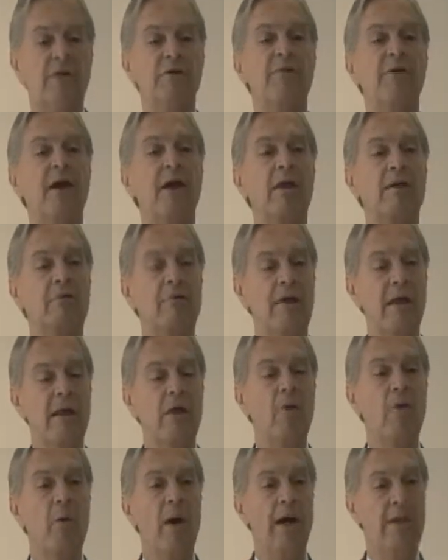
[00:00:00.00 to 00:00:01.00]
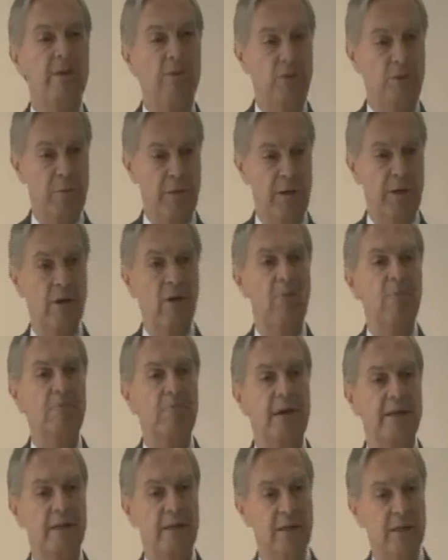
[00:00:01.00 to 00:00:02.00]
if I really want to be
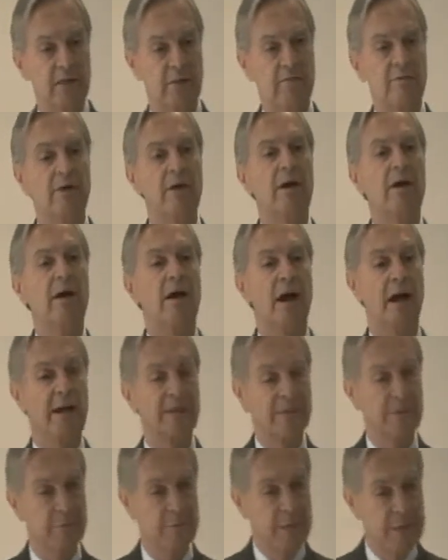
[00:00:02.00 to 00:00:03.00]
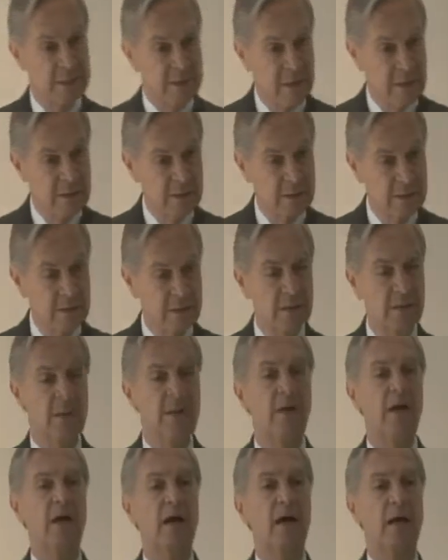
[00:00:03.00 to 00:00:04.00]
competitive as a business
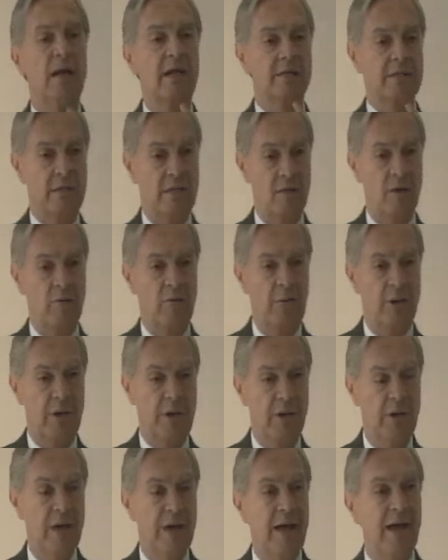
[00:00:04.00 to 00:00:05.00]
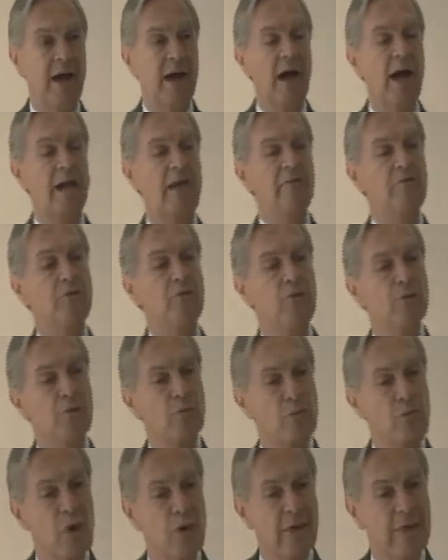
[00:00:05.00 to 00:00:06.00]
and as a company. And if you
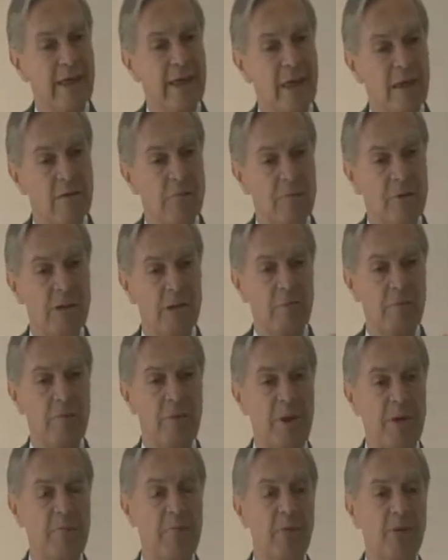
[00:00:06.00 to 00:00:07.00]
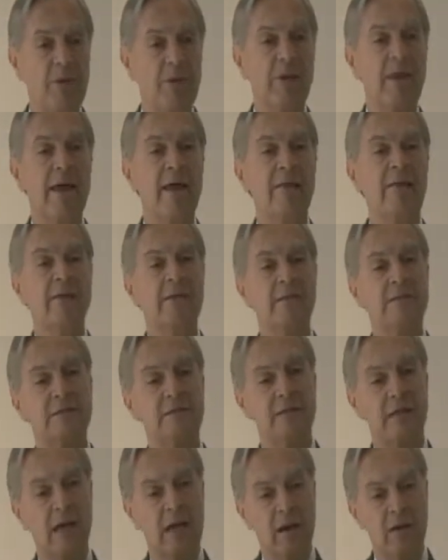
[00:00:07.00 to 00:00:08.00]
do not give me the people, then the
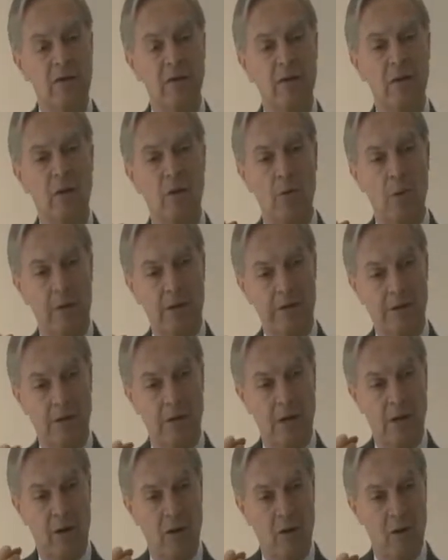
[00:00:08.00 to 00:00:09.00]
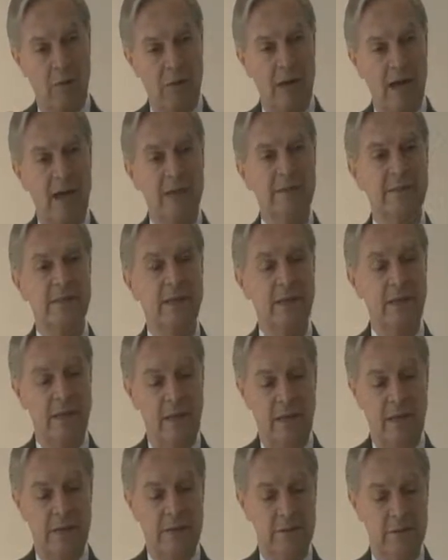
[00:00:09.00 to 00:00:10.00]
second question I'm going to be
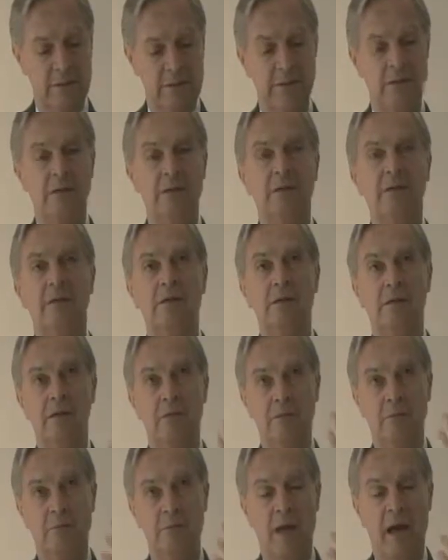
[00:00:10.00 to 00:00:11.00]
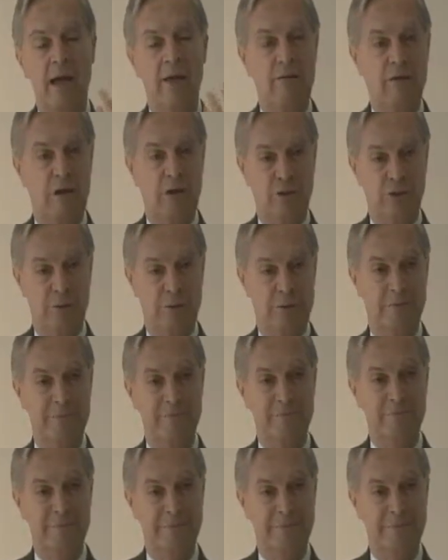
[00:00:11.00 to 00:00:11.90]
asking is migration